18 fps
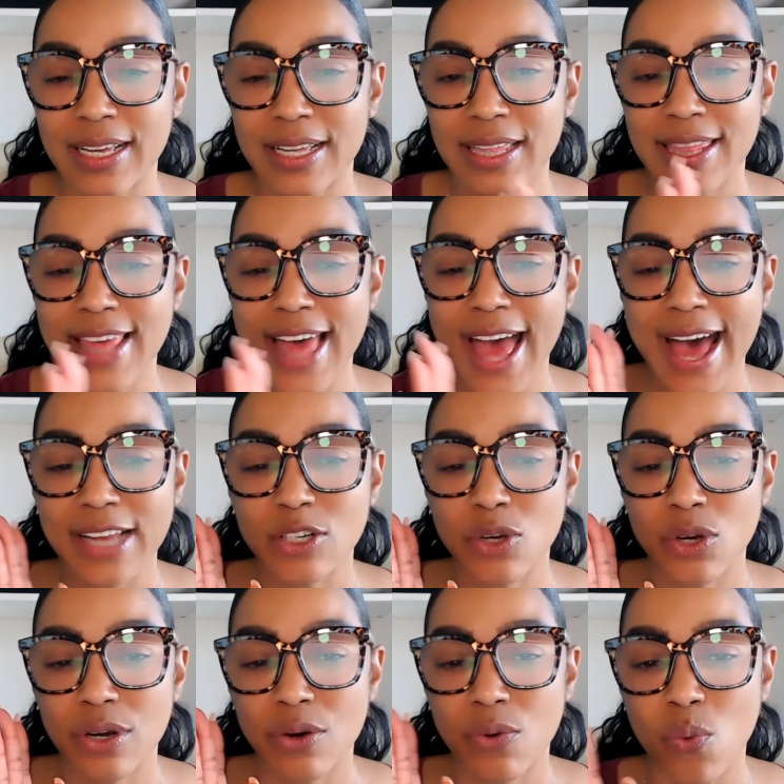that
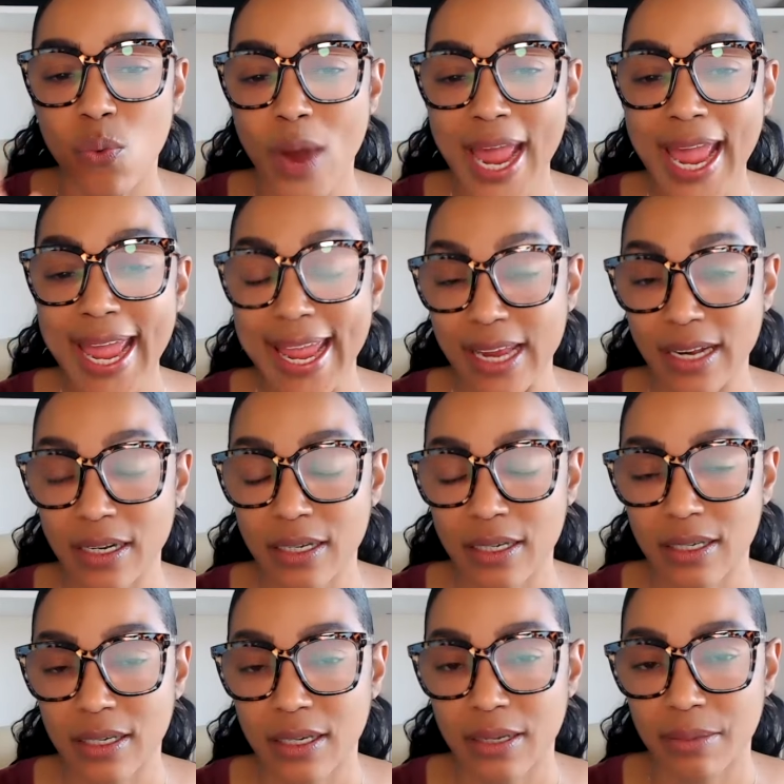Wade
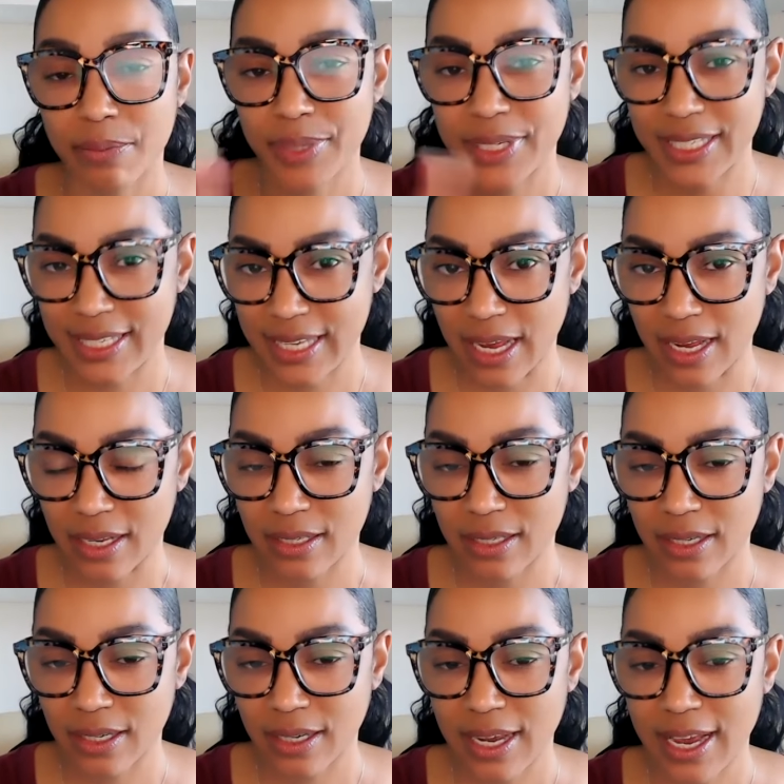
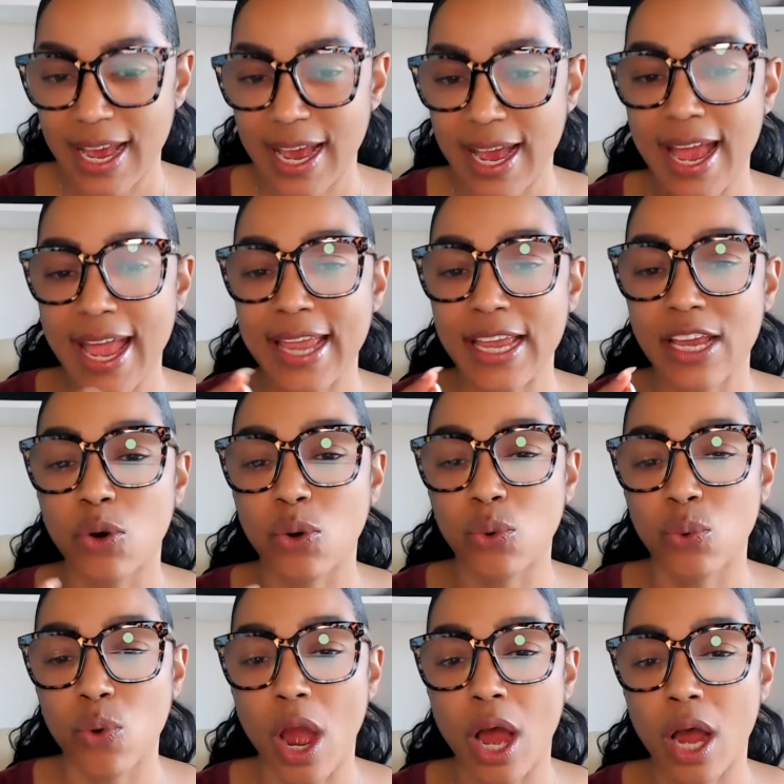possessed a
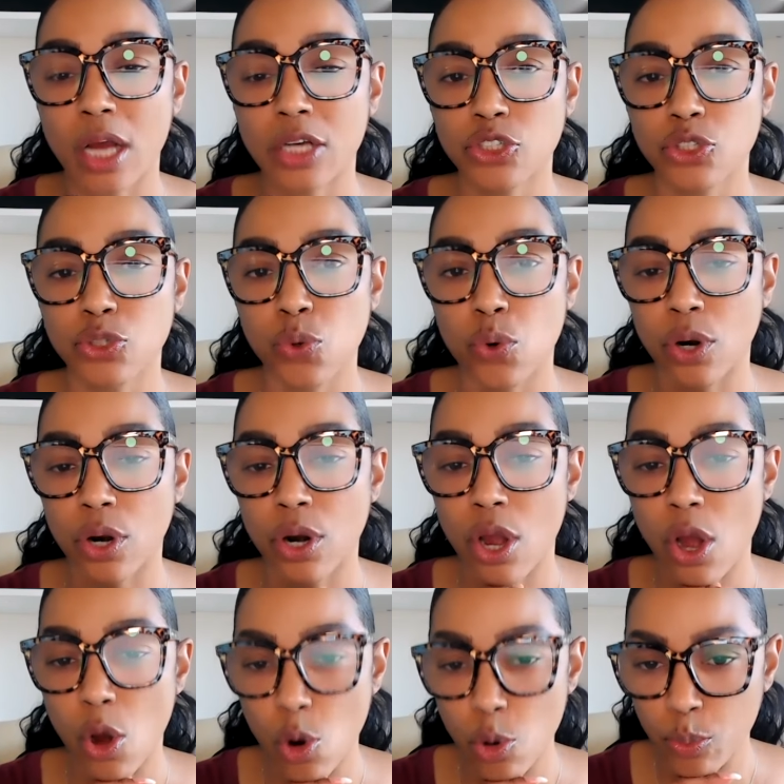garage door
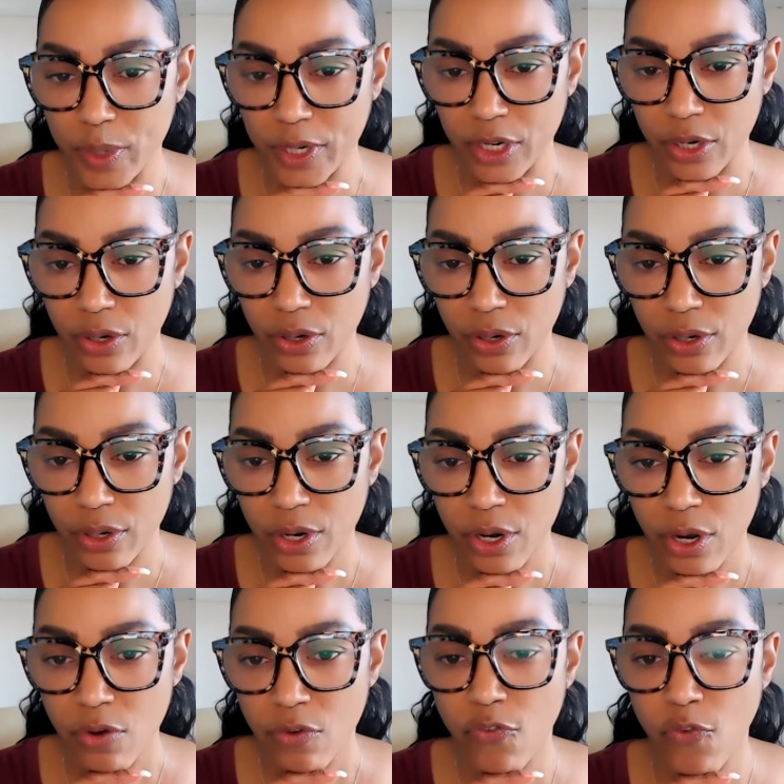opener
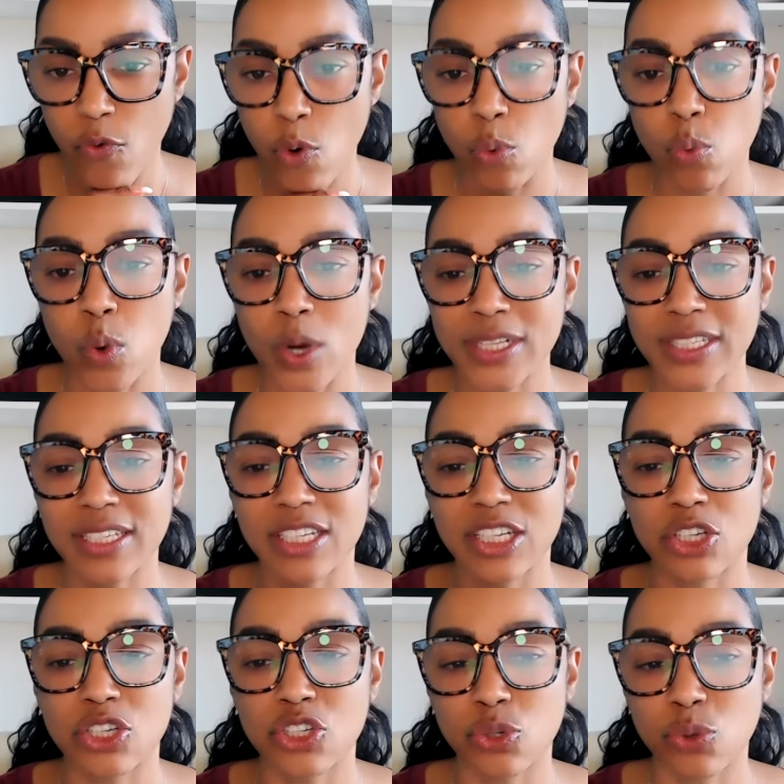for what's
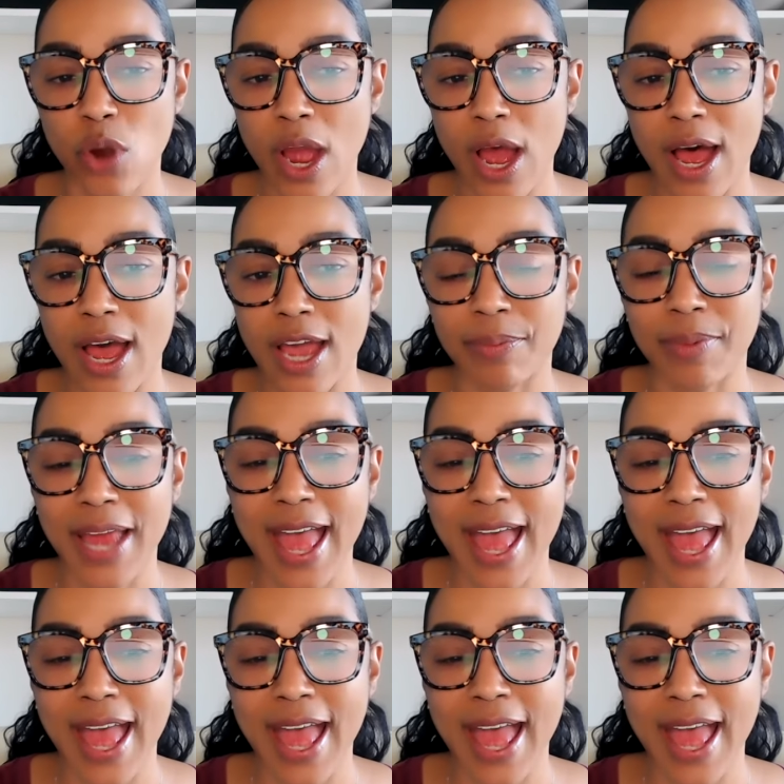described